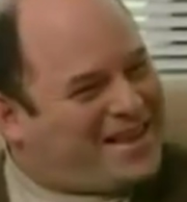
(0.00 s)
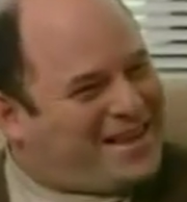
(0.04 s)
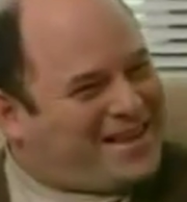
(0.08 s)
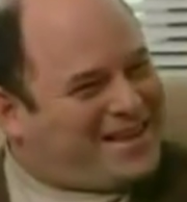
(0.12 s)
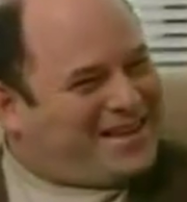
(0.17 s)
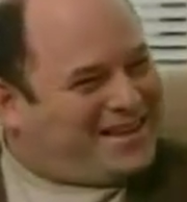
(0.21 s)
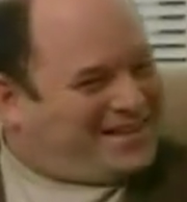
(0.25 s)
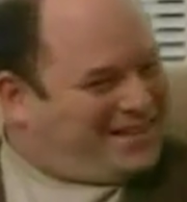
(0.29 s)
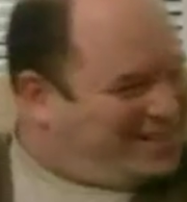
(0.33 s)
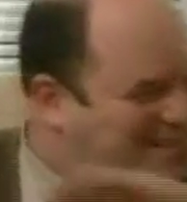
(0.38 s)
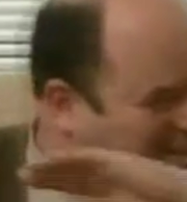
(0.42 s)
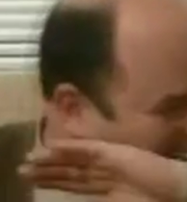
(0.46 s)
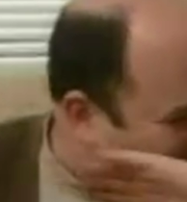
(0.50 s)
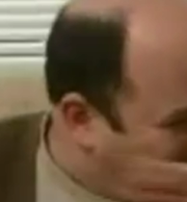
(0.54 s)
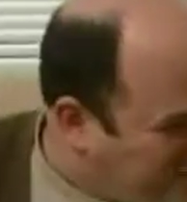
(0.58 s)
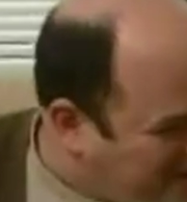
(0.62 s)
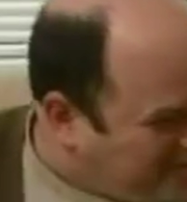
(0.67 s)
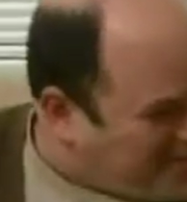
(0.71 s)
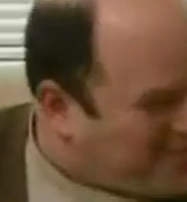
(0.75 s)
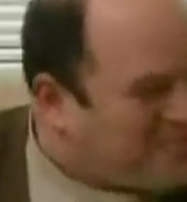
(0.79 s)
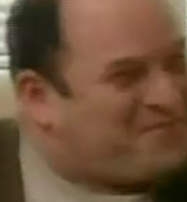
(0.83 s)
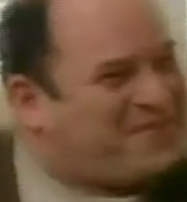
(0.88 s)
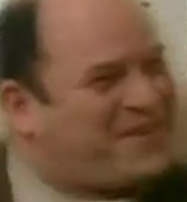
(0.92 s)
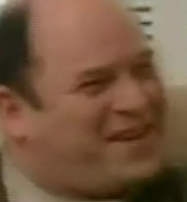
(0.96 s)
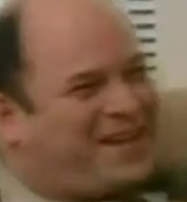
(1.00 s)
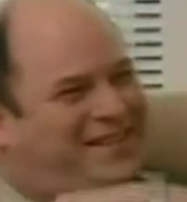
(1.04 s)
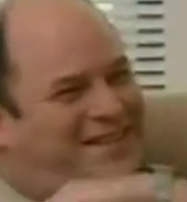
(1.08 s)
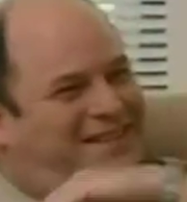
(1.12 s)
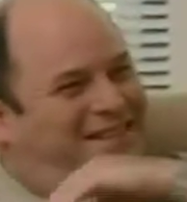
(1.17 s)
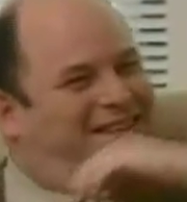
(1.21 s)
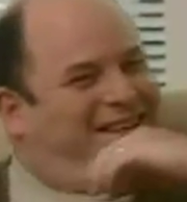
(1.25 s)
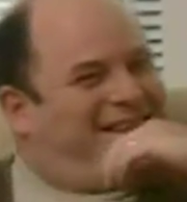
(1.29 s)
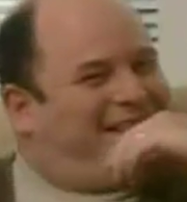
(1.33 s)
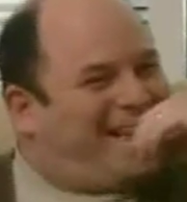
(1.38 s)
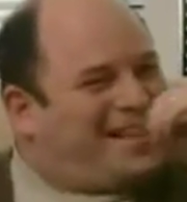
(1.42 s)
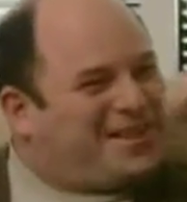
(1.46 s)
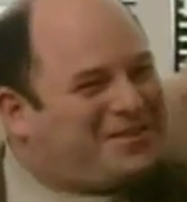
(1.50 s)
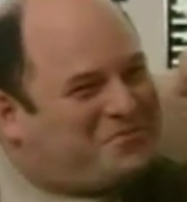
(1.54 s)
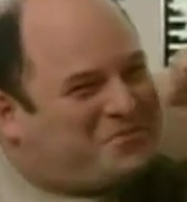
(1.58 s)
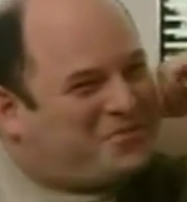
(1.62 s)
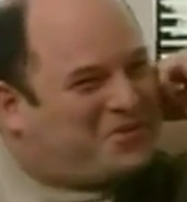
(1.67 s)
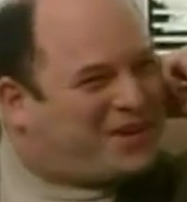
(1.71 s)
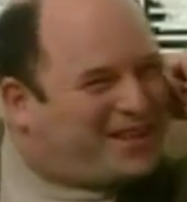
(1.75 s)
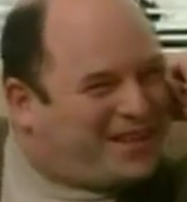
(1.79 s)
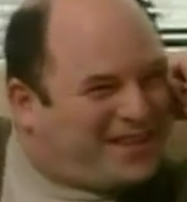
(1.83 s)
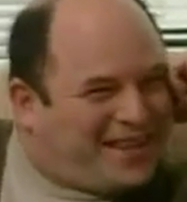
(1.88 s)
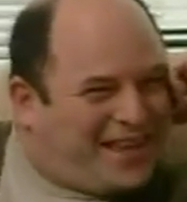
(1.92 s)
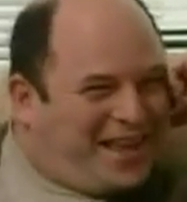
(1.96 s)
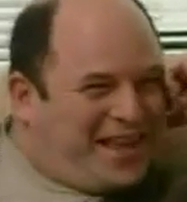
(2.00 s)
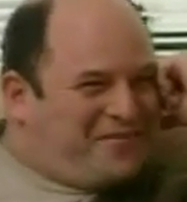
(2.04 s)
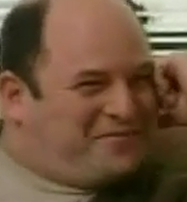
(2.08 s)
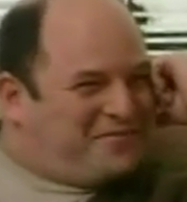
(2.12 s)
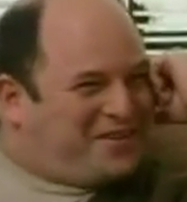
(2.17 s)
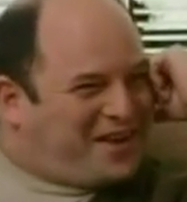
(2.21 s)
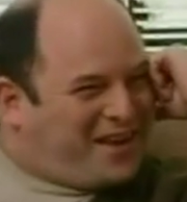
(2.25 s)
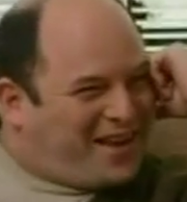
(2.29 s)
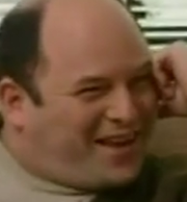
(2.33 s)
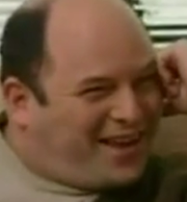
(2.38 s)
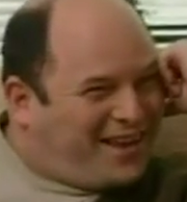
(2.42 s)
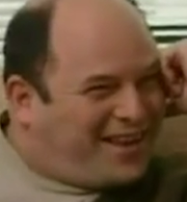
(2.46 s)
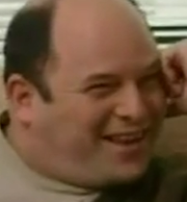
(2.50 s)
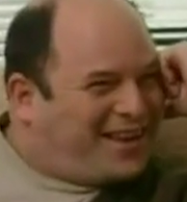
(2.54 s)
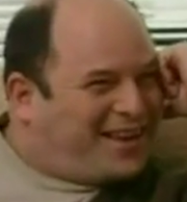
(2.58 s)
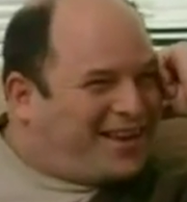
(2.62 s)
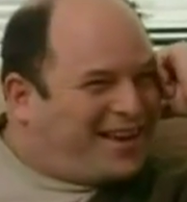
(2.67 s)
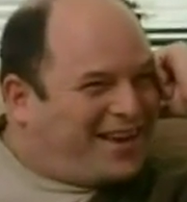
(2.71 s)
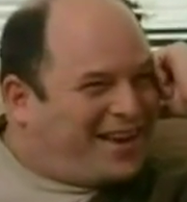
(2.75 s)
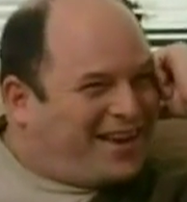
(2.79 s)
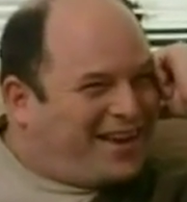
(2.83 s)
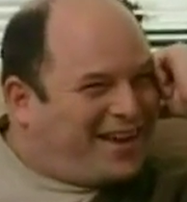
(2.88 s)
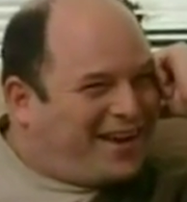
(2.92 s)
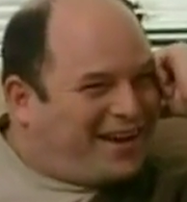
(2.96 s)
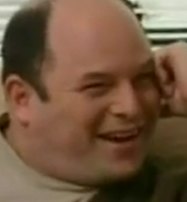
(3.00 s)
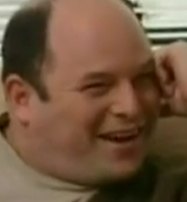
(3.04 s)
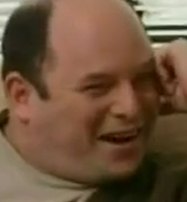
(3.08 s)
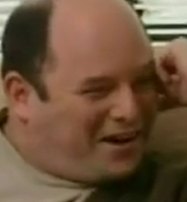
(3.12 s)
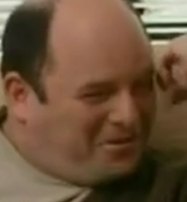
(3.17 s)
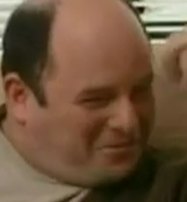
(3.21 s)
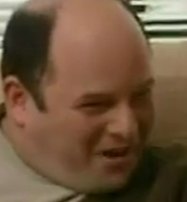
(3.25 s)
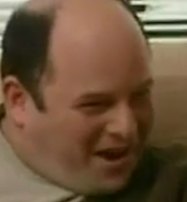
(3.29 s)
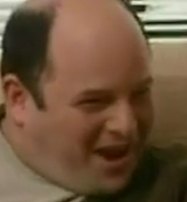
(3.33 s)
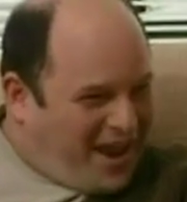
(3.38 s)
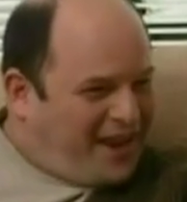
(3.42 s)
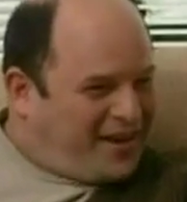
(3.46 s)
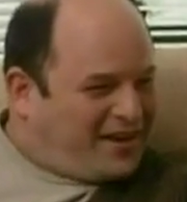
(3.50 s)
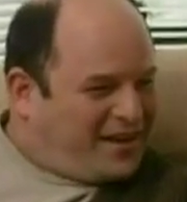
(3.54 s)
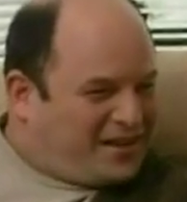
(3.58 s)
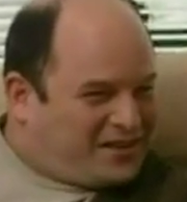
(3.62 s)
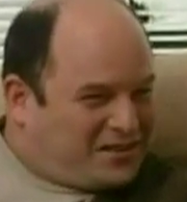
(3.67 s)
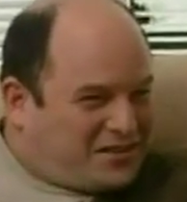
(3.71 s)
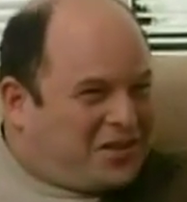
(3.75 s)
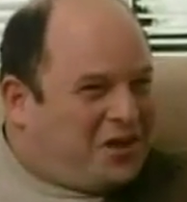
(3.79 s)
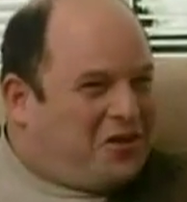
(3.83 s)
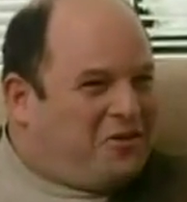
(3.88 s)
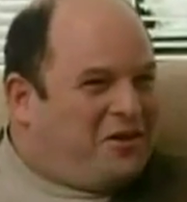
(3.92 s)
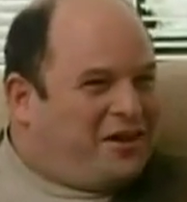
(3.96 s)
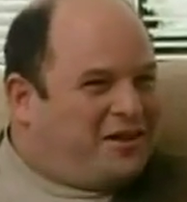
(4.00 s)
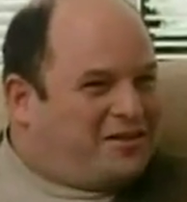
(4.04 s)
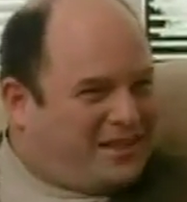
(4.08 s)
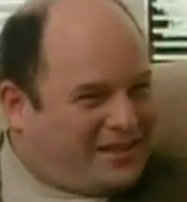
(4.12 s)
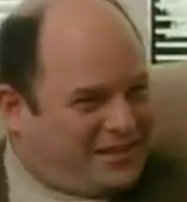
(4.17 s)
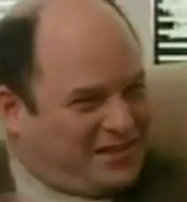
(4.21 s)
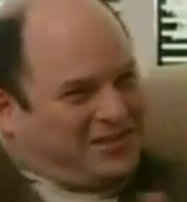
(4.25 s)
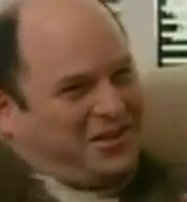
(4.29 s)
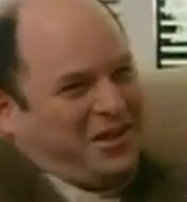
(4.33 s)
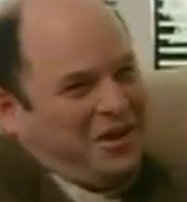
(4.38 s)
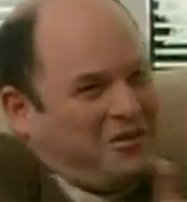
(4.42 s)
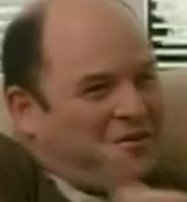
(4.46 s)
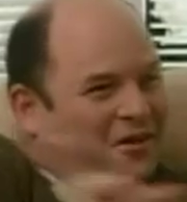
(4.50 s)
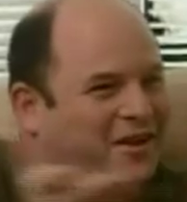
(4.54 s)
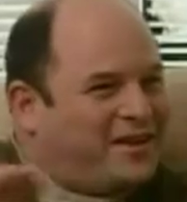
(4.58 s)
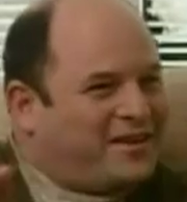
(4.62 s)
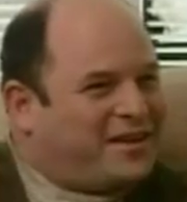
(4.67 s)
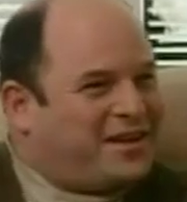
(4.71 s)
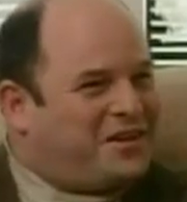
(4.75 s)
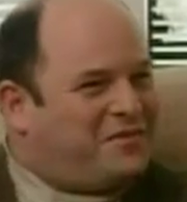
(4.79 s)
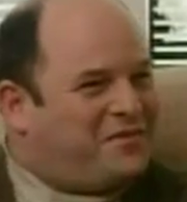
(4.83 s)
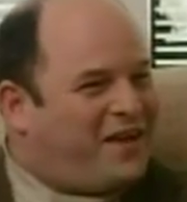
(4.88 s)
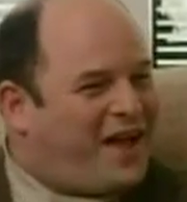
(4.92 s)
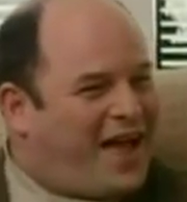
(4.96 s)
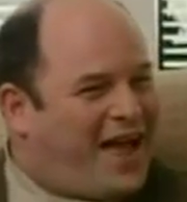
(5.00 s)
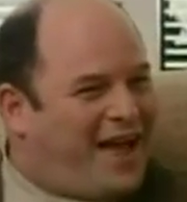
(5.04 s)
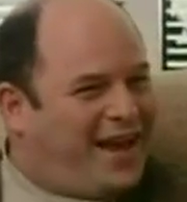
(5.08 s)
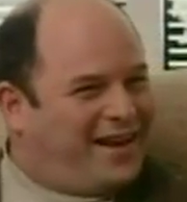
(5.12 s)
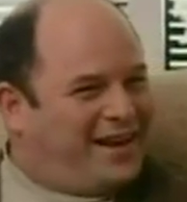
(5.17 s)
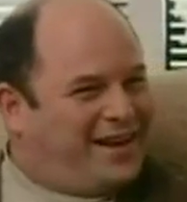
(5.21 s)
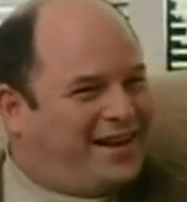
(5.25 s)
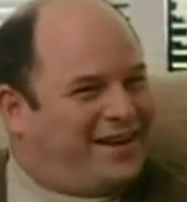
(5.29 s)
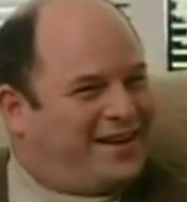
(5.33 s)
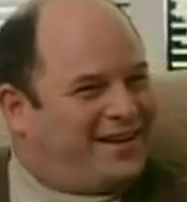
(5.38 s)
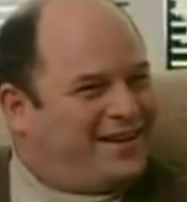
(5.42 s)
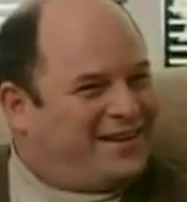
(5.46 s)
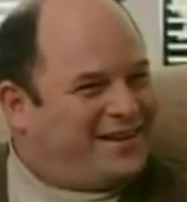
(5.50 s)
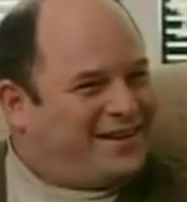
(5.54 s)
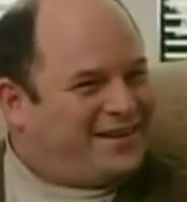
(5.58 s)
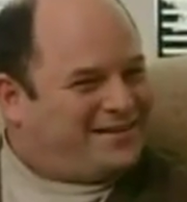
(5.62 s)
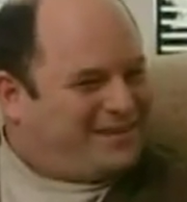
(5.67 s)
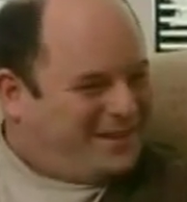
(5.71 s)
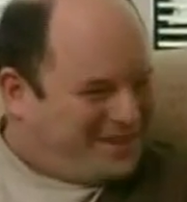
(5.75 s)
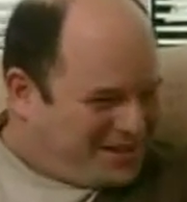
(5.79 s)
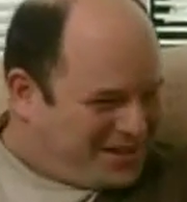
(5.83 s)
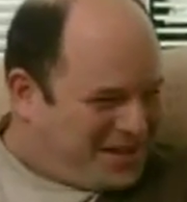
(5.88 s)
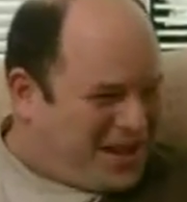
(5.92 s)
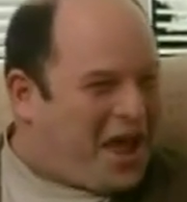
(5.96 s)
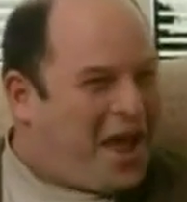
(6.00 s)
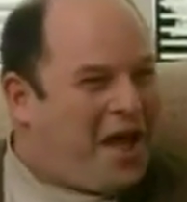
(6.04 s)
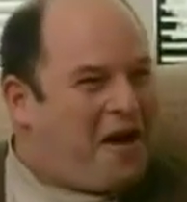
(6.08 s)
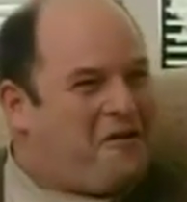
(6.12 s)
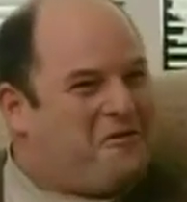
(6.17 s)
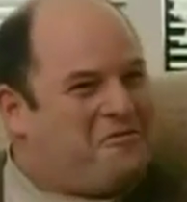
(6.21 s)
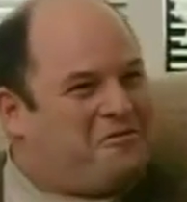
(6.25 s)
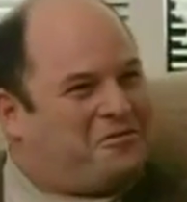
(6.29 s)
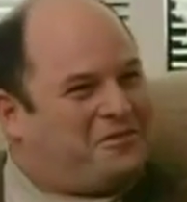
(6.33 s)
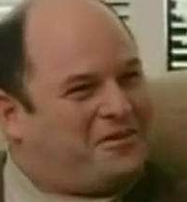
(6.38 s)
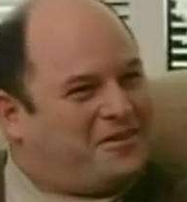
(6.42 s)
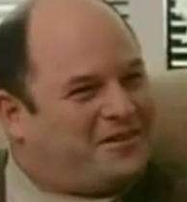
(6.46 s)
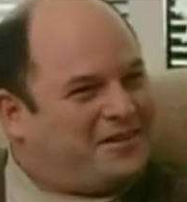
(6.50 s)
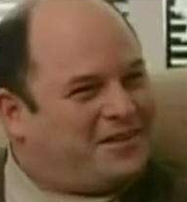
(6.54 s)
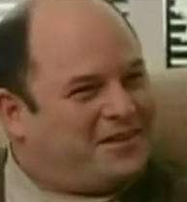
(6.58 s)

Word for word: You son of a bitch, you. That's pretty damn good. All right, let's do it. Let's do it. Come on. Let's go.